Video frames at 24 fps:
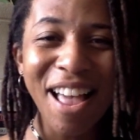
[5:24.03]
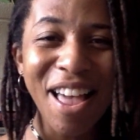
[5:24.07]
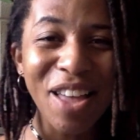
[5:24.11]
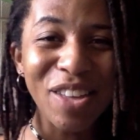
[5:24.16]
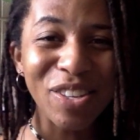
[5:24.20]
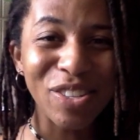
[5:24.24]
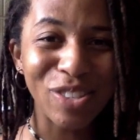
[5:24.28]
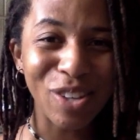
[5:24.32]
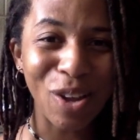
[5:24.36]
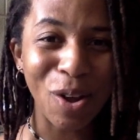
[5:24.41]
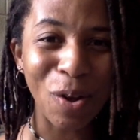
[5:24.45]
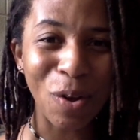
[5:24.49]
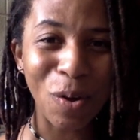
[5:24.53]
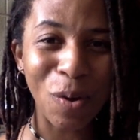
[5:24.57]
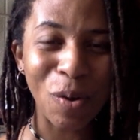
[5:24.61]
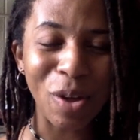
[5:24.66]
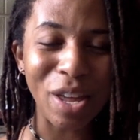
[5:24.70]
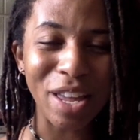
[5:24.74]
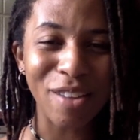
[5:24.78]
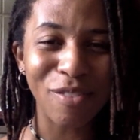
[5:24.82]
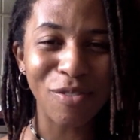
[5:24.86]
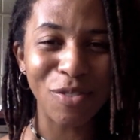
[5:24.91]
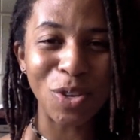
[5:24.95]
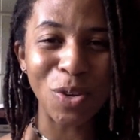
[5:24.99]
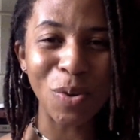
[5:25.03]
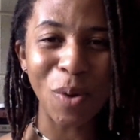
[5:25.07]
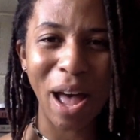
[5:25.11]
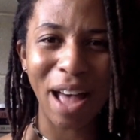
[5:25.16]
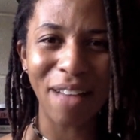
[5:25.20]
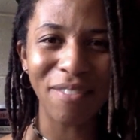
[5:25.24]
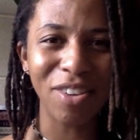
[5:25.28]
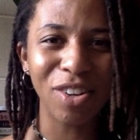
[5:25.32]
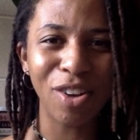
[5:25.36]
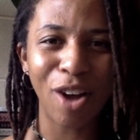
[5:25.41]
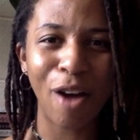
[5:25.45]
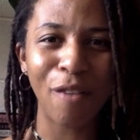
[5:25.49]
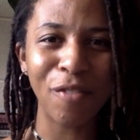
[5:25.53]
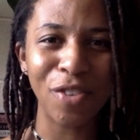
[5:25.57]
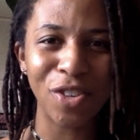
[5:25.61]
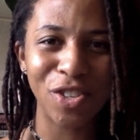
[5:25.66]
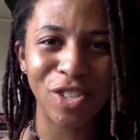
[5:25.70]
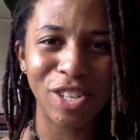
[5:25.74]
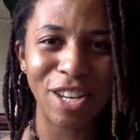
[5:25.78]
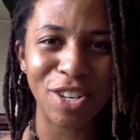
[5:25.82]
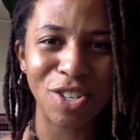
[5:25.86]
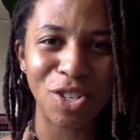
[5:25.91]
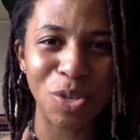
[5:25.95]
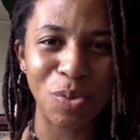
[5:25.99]
So if you have a
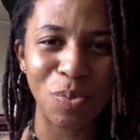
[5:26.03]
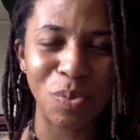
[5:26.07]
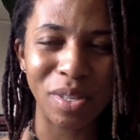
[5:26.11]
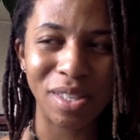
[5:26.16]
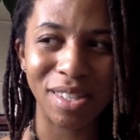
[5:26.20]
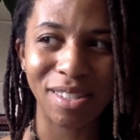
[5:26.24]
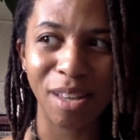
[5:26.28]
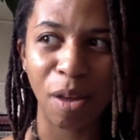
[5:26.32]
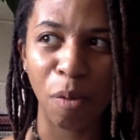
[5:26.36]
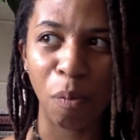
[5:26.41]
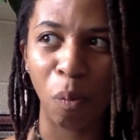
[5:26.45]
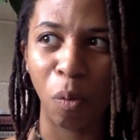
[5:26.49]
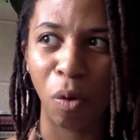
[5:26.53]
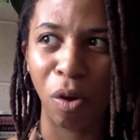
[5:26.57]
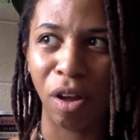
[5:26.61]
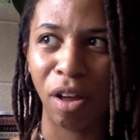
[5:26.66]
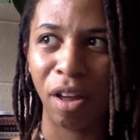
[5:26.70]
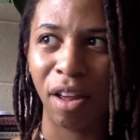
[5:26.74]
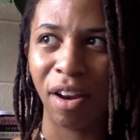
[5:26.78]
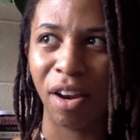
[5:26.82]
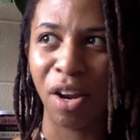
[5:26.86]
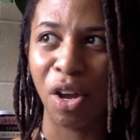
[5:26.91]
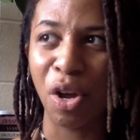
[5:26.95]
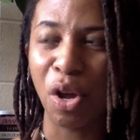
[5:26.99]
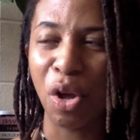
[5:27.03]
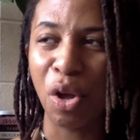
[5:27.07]
conversation with someone